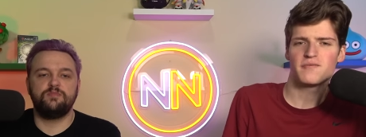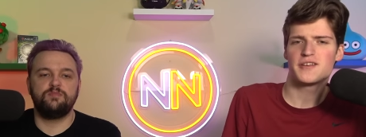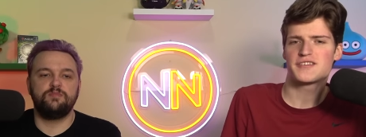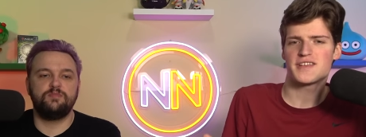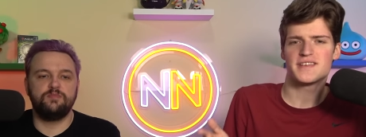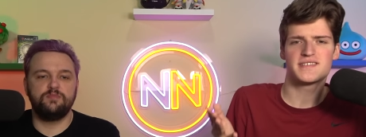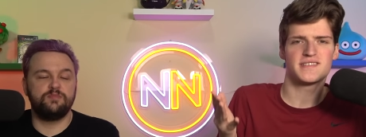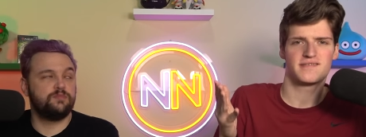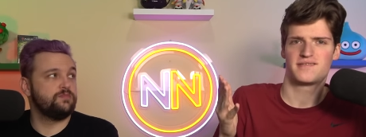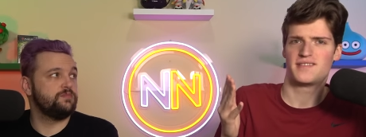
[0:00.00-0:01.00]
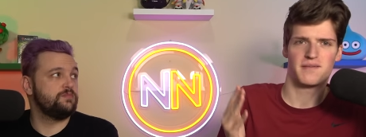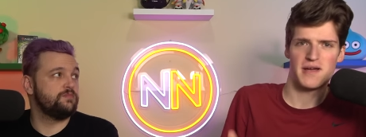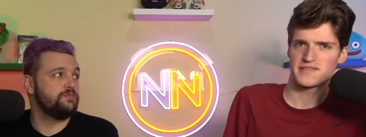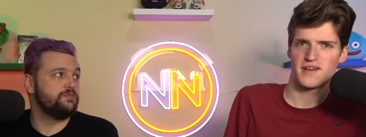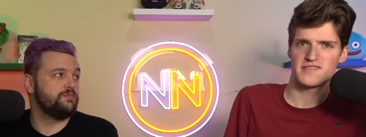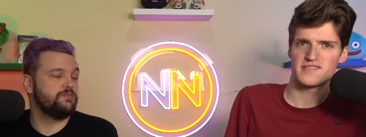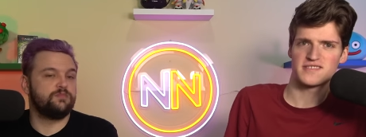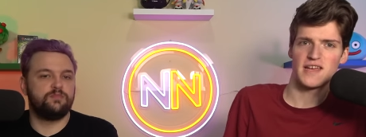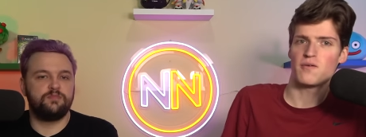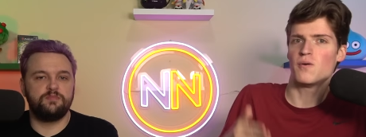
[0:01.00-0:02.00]
Speaker 1: which is the best cards in the
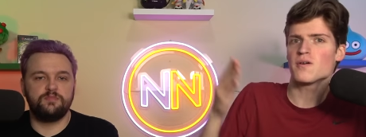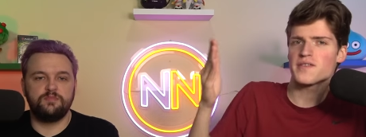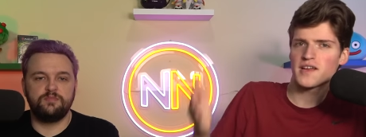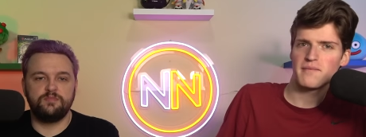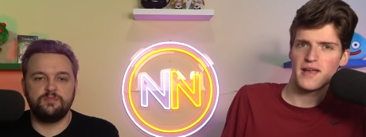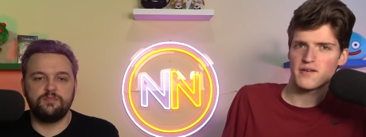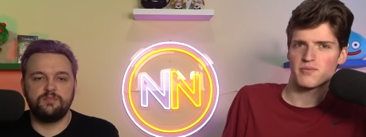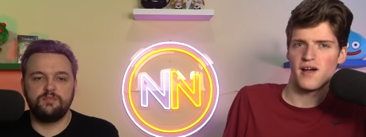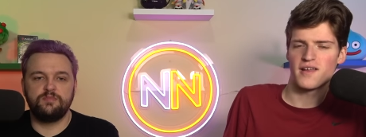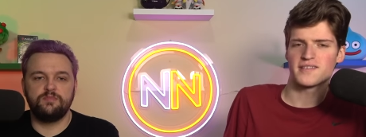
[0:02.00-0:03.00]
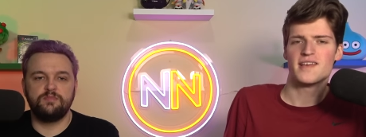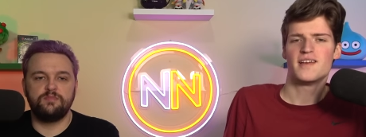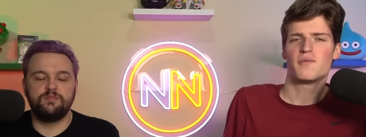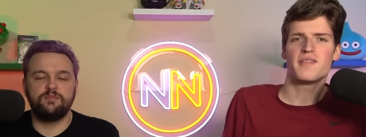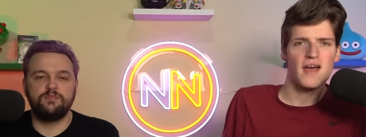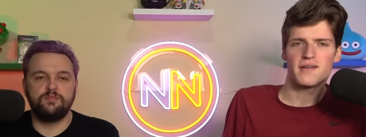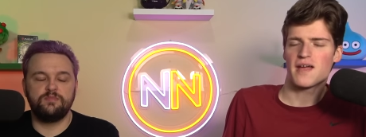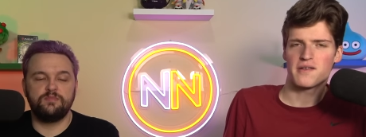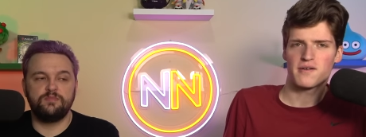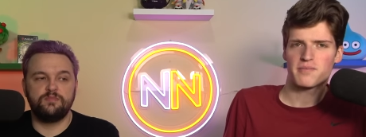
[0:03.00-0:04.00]
set or the Commander product without
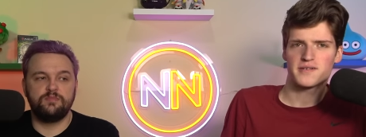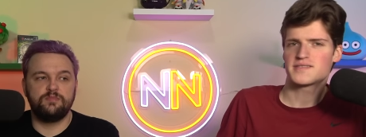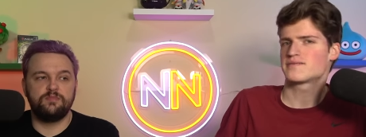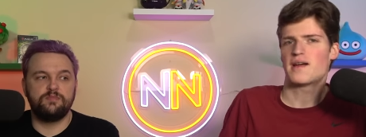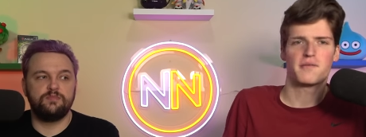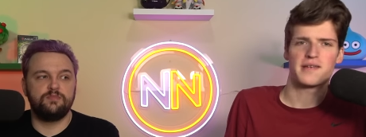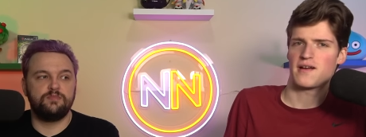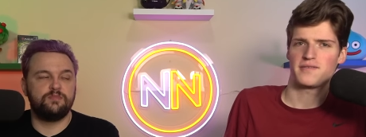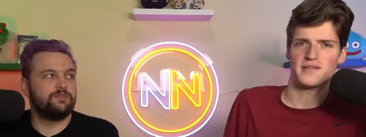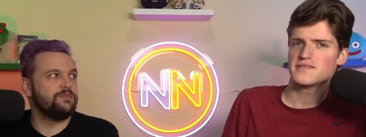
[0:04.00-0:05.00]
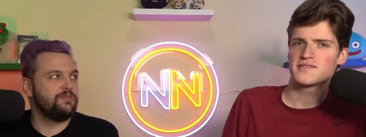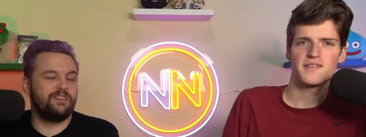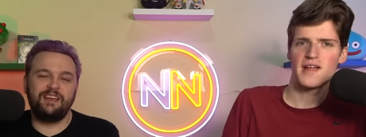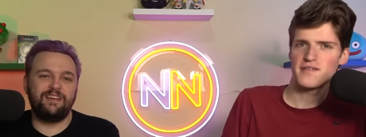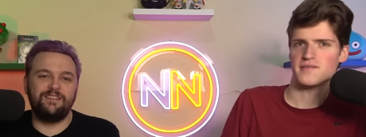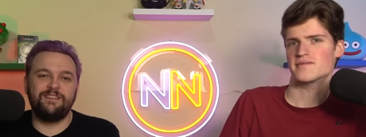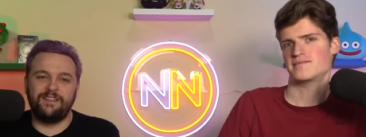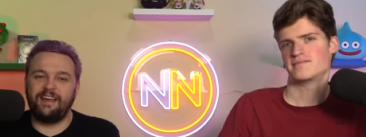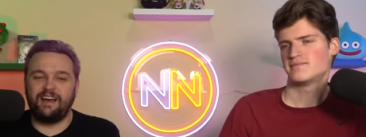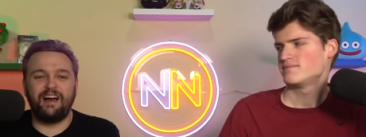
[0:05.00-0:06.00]
counting reprints. Why would we count those? They're not new.
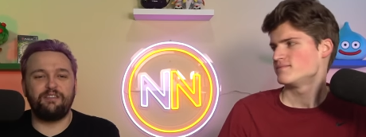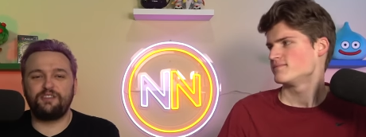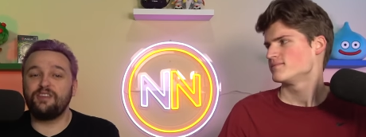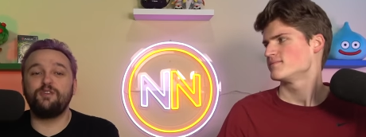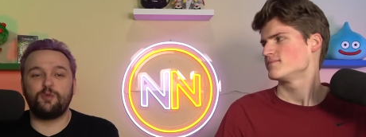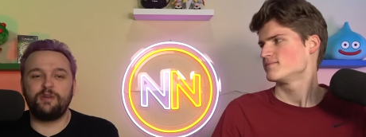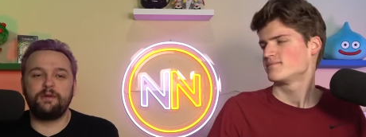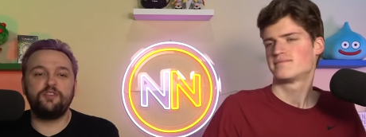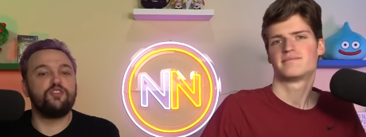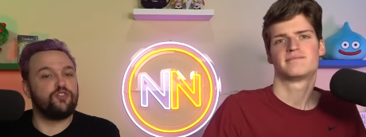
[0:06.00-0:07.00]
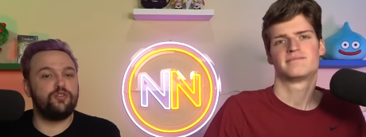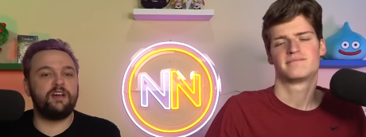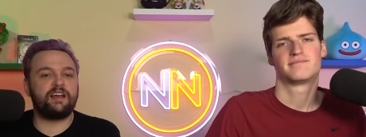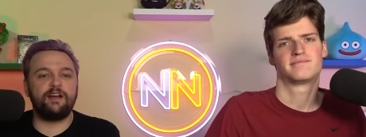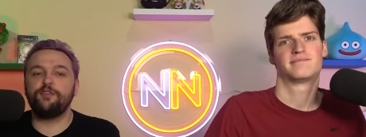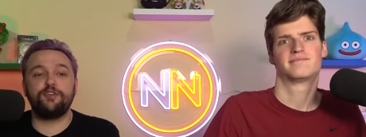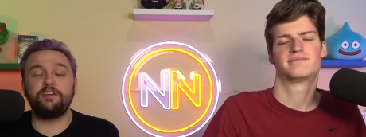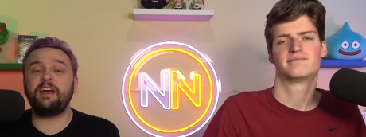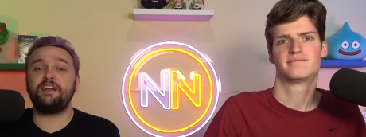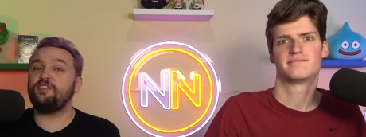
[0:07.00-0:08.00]
Yeah,
Speaker 2: obviously, reprints do not count, so you're
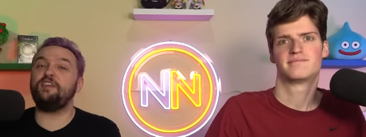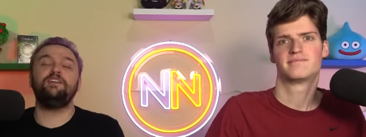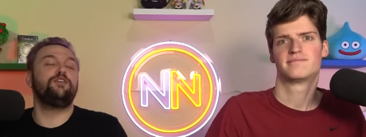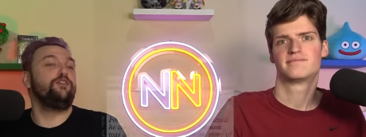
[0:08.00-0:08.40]
not going to see